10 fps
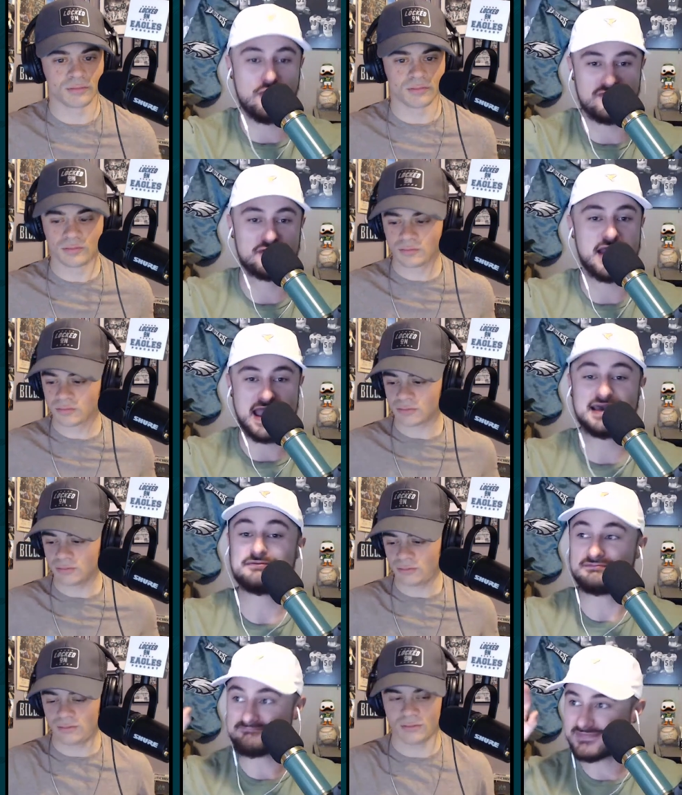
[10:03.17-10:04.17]
Speaker 1: over at
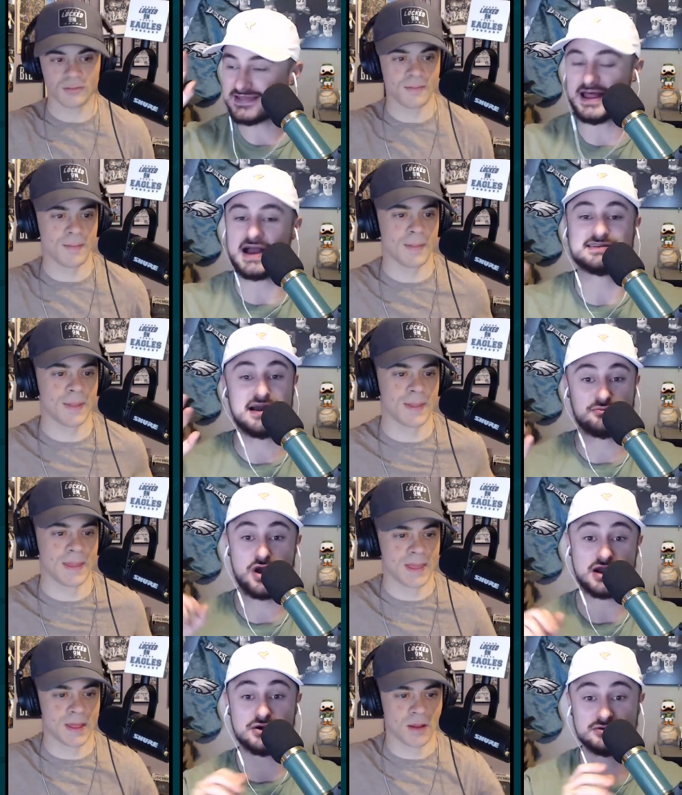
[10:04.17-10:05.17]
Locked On
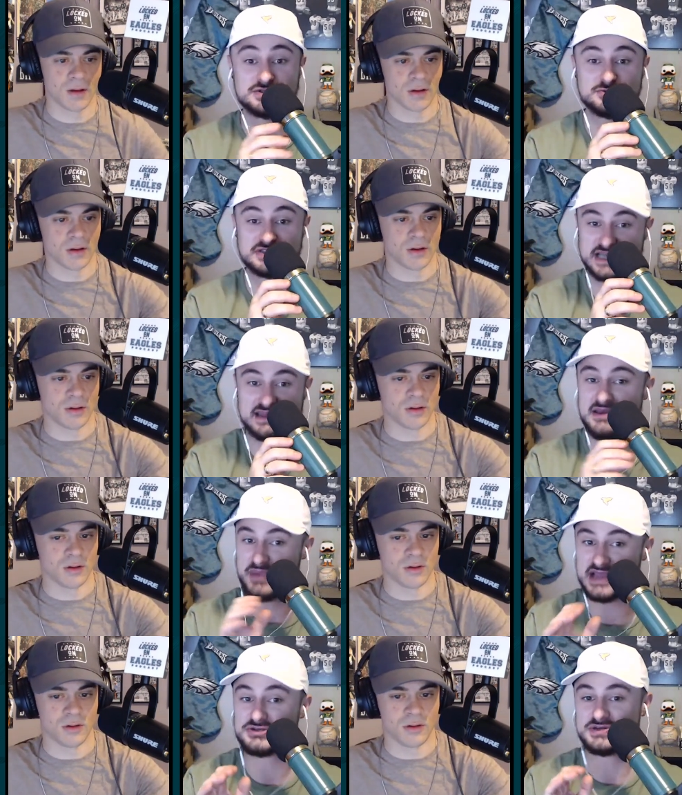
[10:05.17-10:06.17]
Broncos will say that
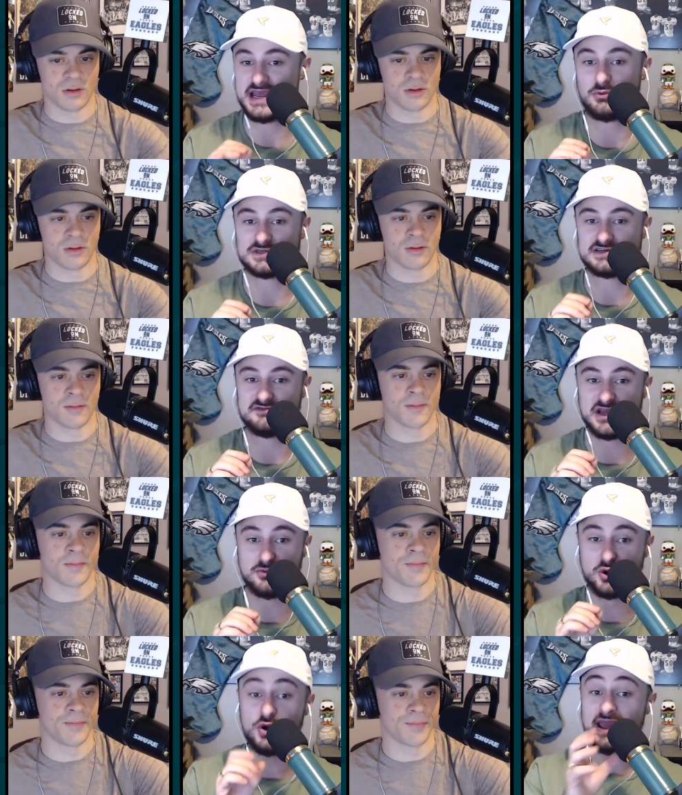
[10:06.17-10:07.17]
Pat Surtain wasn't
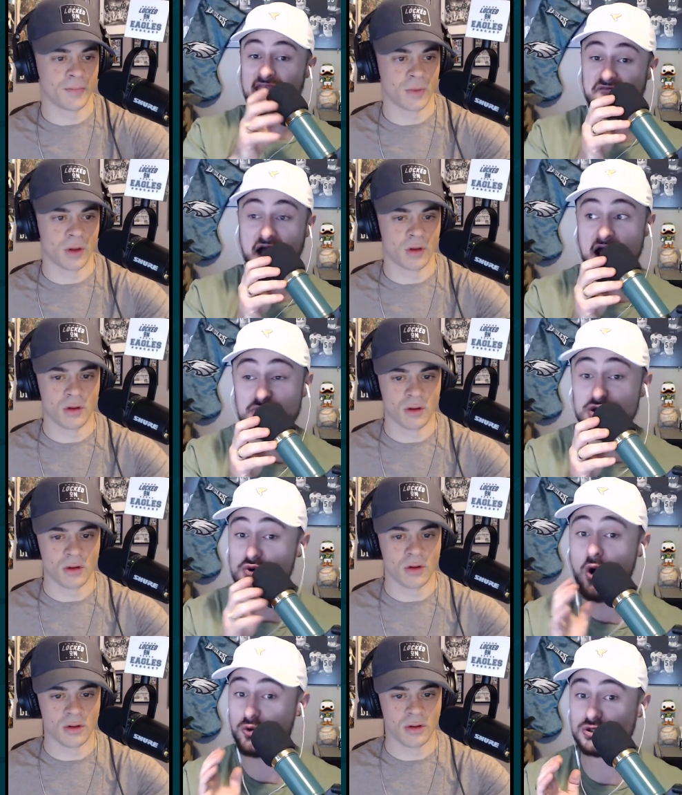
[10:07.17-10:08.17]
available. If I'm the new
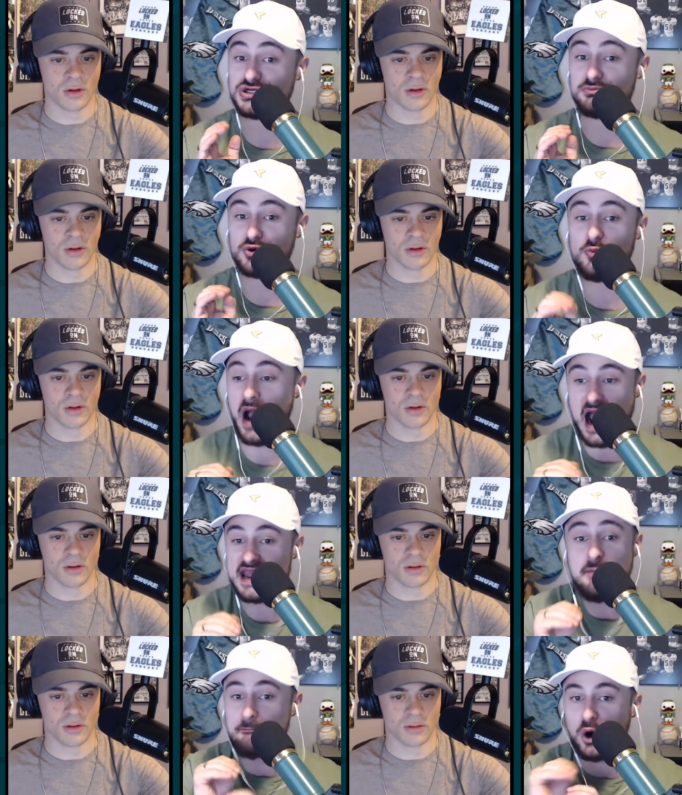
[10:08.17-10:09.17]
ownership group, I
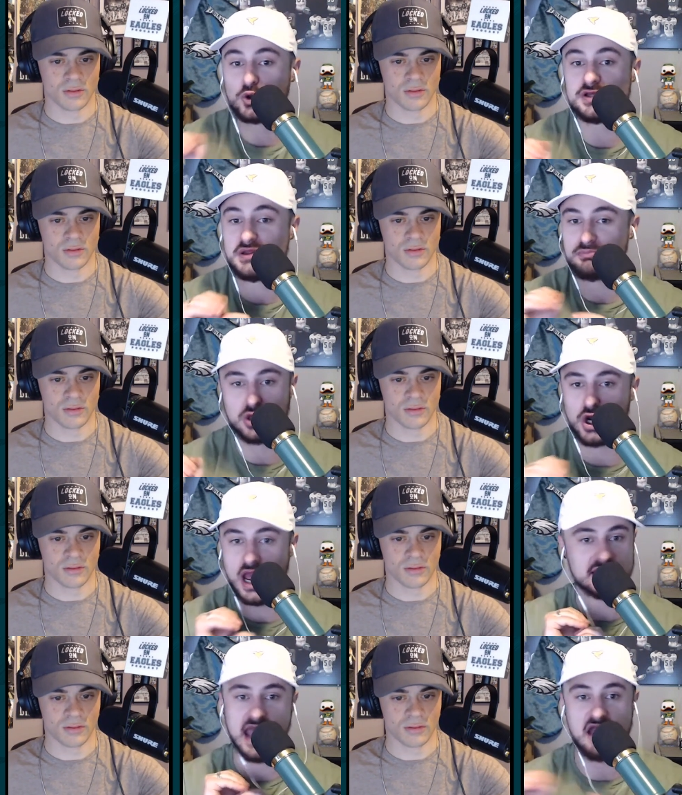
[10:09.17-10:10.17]
am pulling the plug
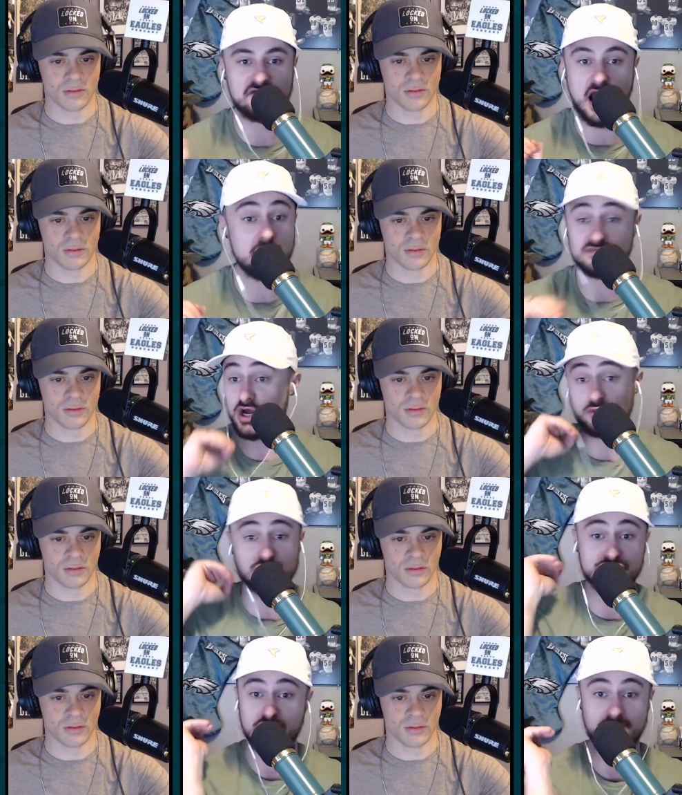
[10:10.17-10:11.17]
on every. I'm done with
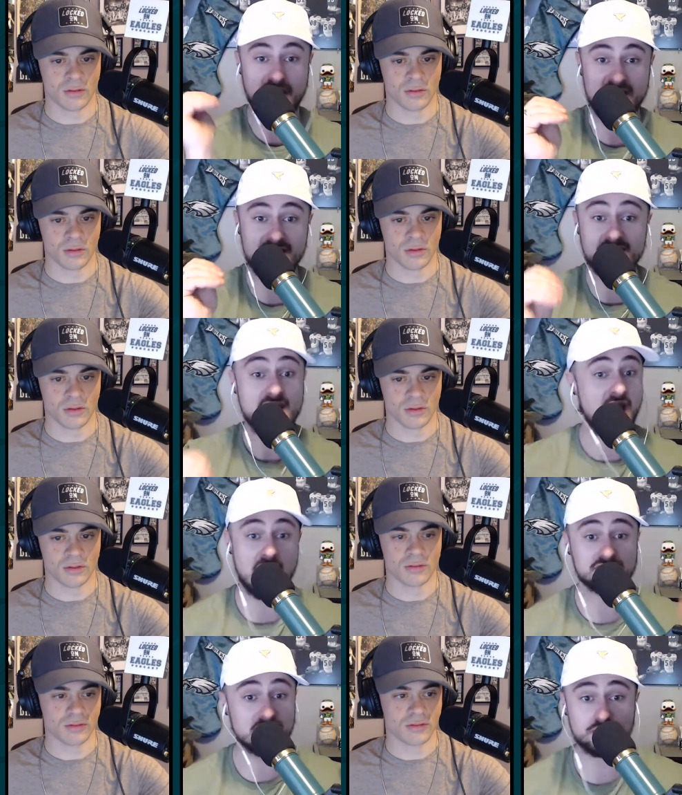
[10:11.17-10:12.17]
Sean Payton. I'm
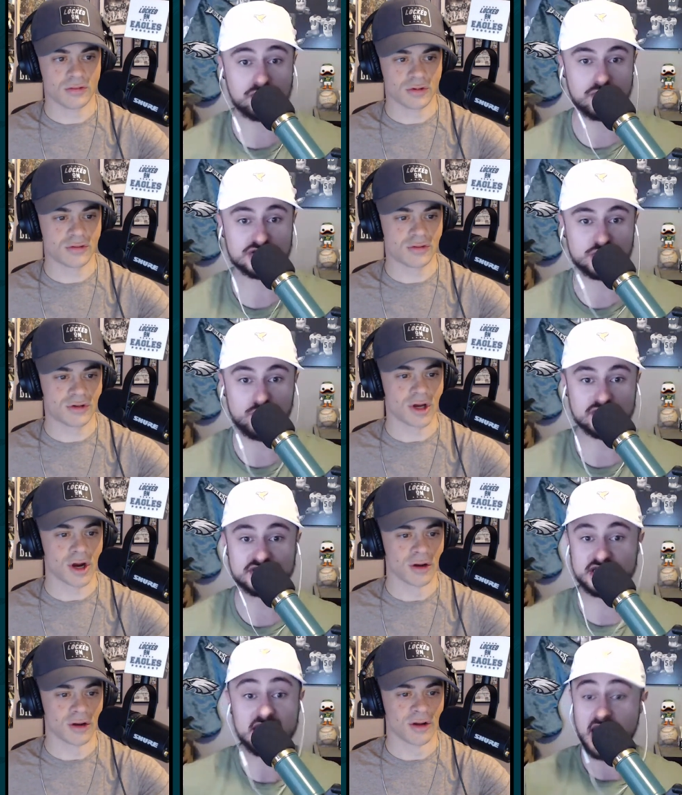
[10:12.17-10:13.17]
done with Russell sure.
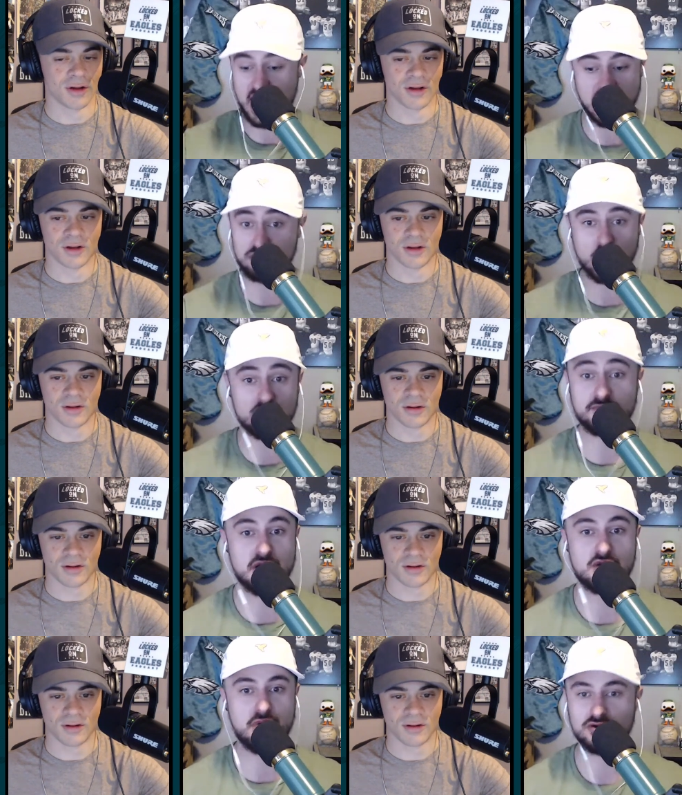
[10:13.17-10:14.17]
Wilson, and I'm going to bare
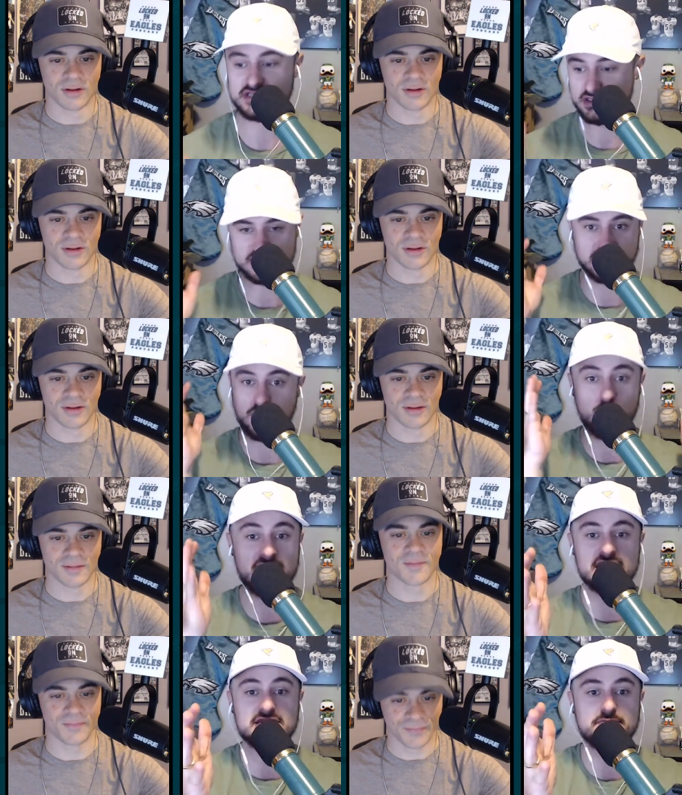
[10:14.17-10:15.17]
bones. And it's like we
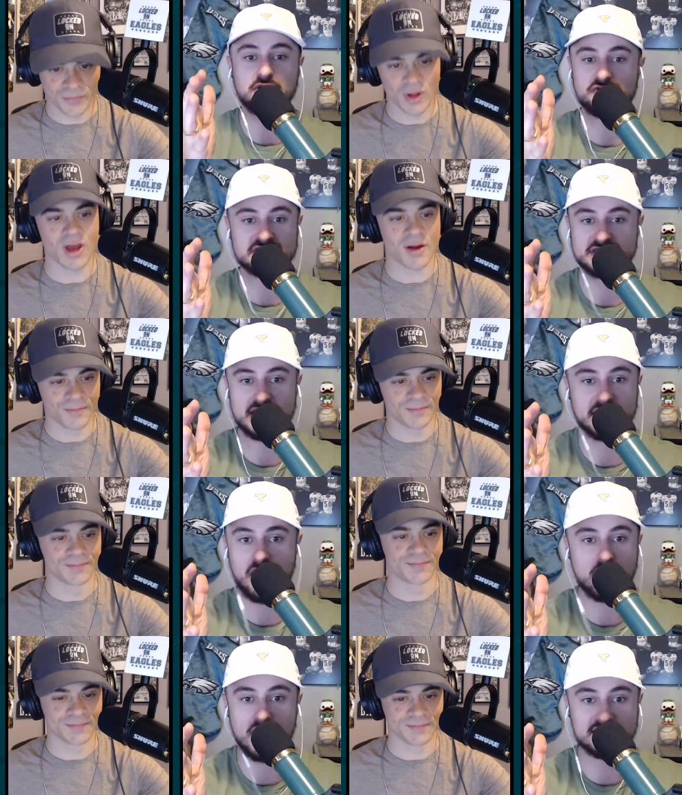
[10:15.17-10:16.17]
need to build this yeah. thing in
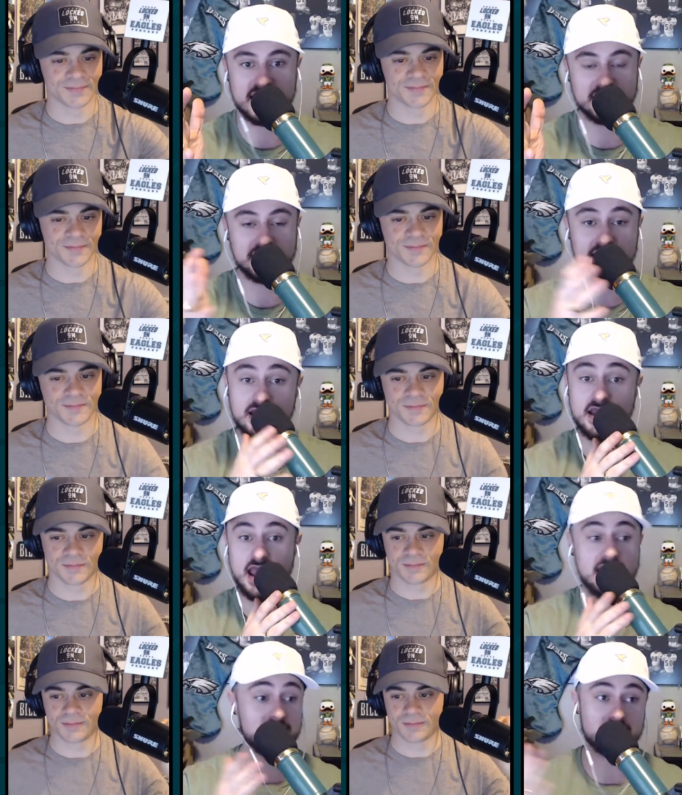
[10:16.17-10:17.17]
our identity.
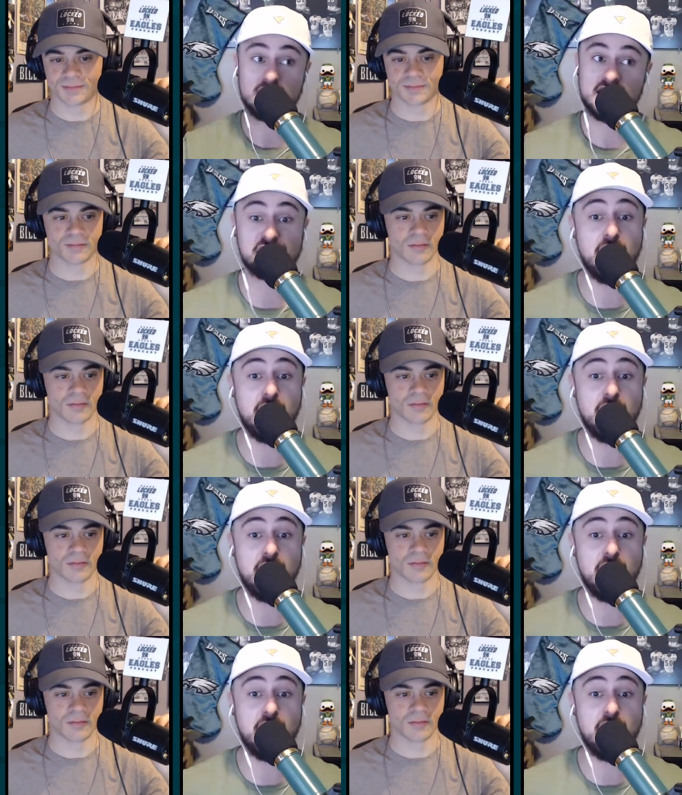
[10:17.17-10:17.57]
And if